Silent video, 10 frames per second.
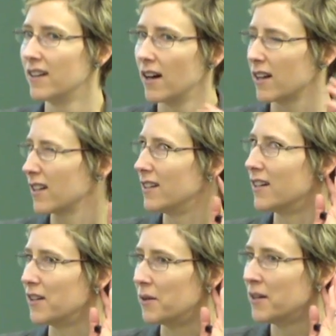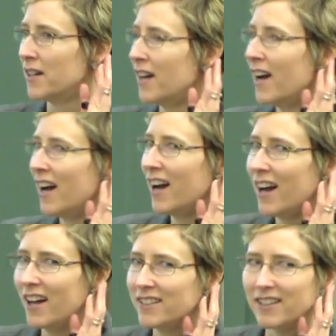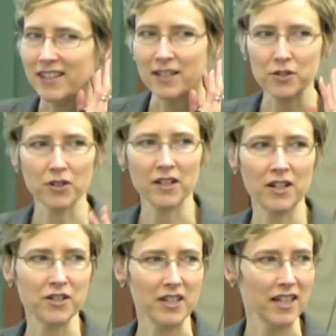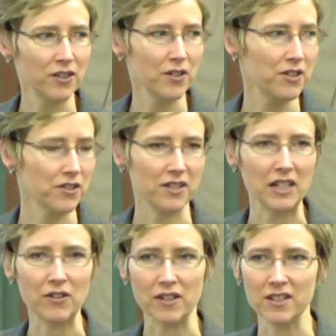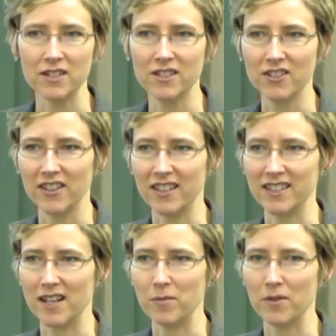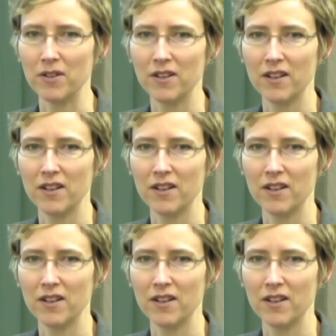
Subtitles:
I couldn't hear you. Did the internal energy increase or decrease during the example?